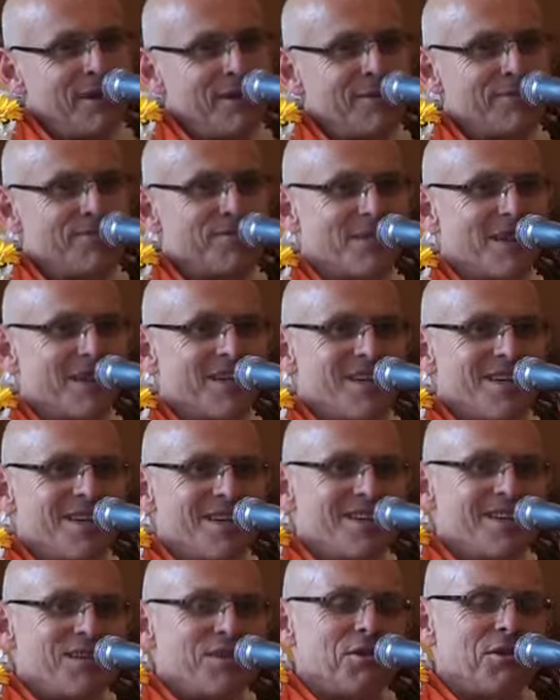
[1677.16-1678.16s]
well,
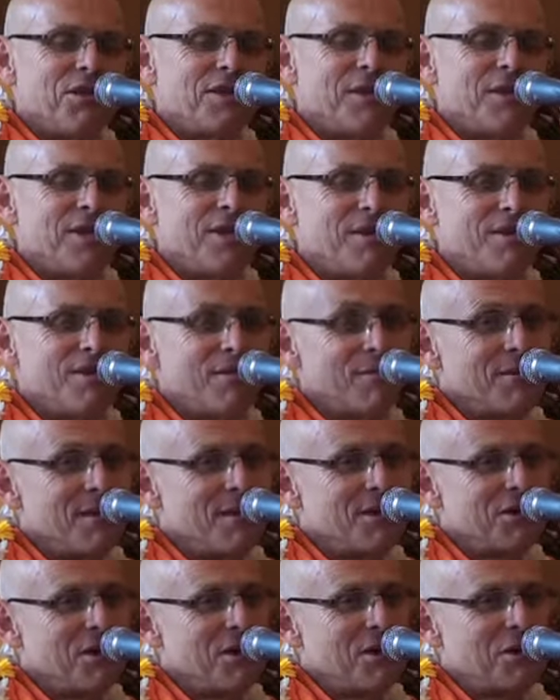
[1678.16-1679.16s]
then yeah,
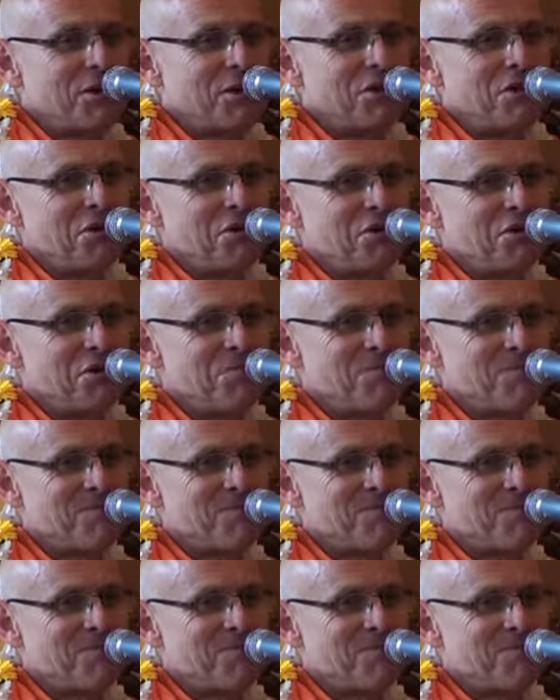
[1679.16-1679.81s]
then you're lucky, you know.